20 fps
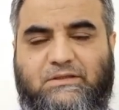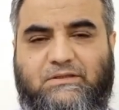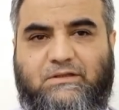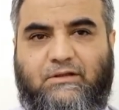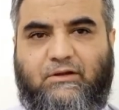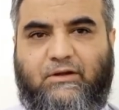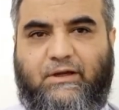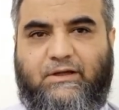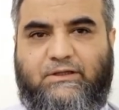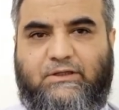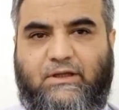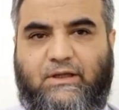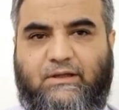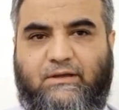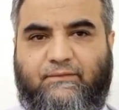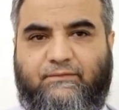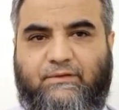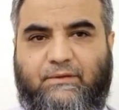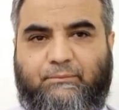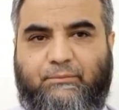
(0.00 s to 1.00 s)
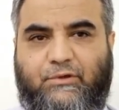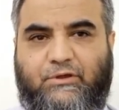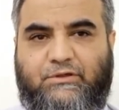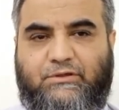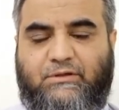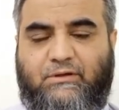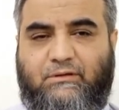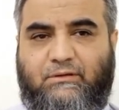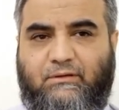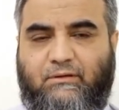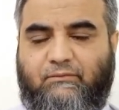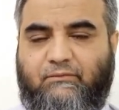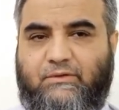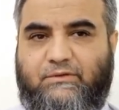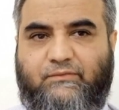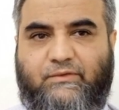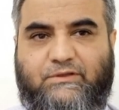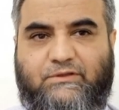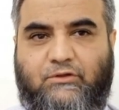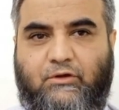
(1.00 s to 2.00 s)
is the right eye of the patient, which
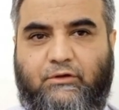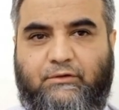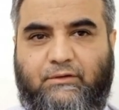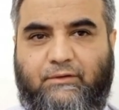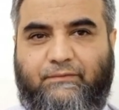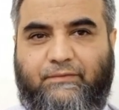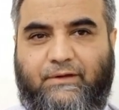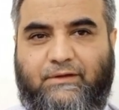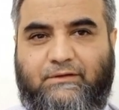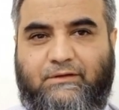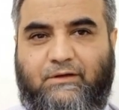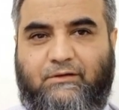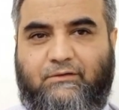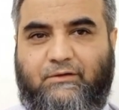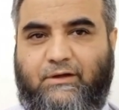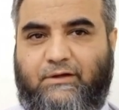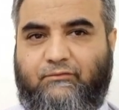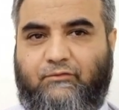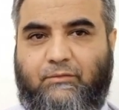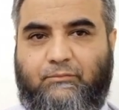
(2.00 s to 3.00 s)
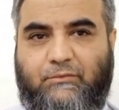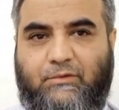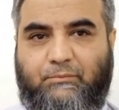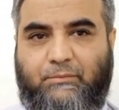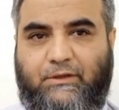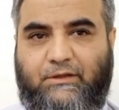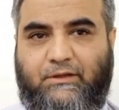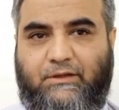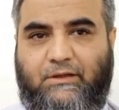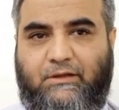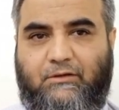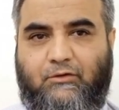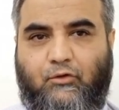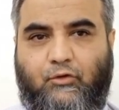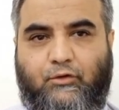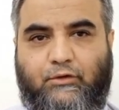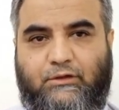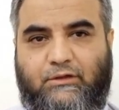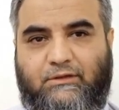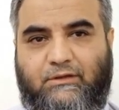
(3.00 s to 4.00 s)
was not affected right from the beginning.
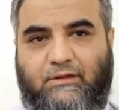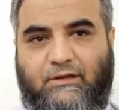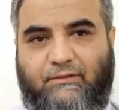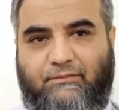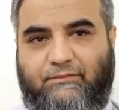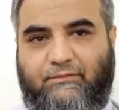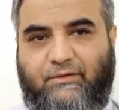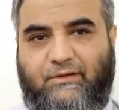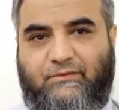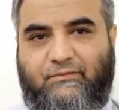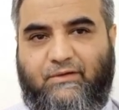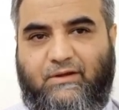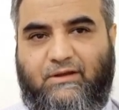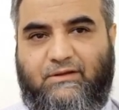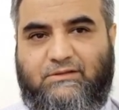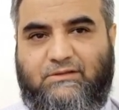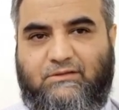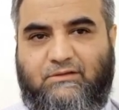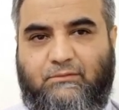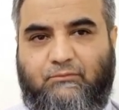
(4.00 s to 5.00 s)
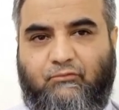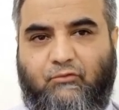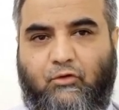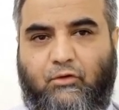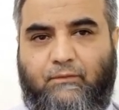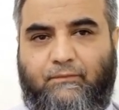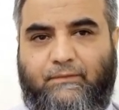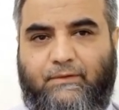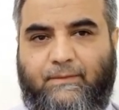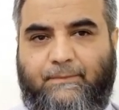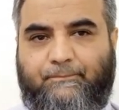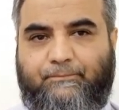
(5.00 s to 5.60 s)
Only the left eye is involved.